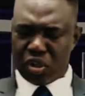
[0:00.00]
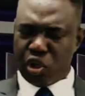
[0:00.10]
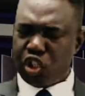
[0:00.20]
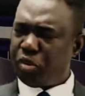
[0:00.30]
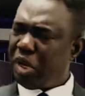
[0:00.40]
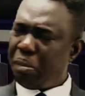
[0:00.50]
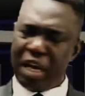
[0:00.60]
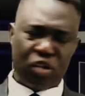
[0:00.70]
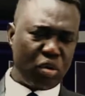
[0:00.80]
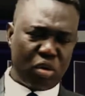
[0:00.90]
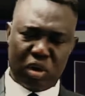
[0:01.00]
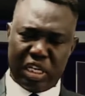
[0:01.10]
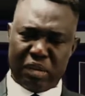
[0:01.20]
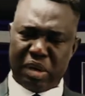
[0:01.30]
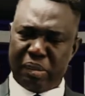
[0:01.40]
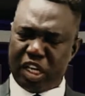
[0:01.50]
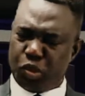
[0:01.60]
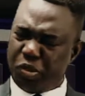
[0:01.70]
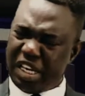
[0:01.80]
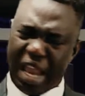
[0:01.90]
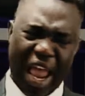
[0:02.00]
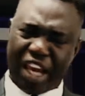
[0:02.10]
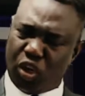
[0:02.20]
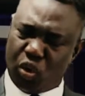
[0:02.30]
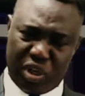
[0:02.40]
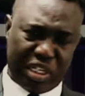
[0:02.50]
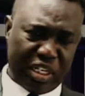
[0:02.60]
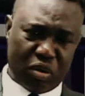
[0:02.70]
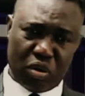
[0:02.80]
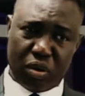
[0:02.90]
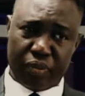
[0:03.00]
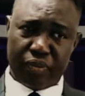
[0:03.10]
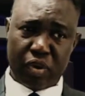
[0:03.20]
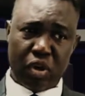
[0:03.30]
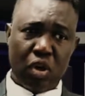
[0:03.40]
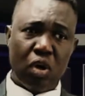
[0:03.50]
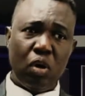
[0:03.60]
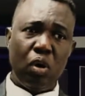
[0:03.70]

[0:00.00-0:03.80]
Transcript: touch my mouth, O God. Let my mouth speak accurately, O God.